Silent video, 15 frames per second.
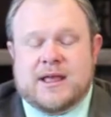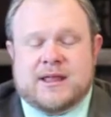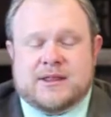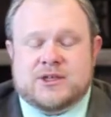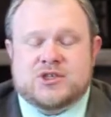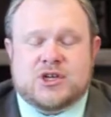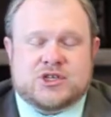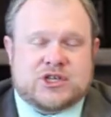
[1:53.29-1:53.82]
And
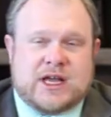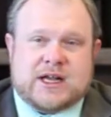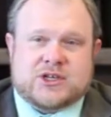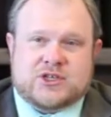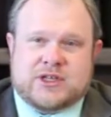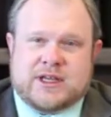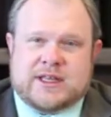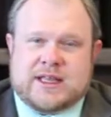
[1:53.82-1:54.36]
the judge
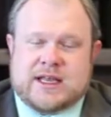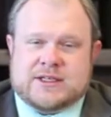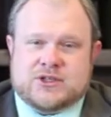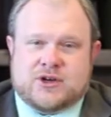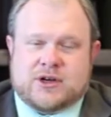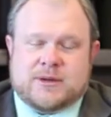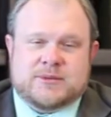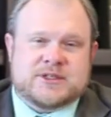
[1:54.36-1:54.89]
actually, in that
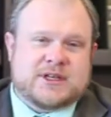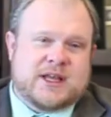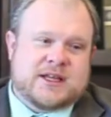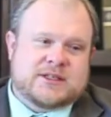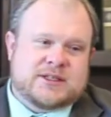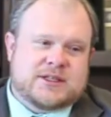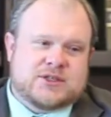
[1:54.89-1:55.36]
circumstance,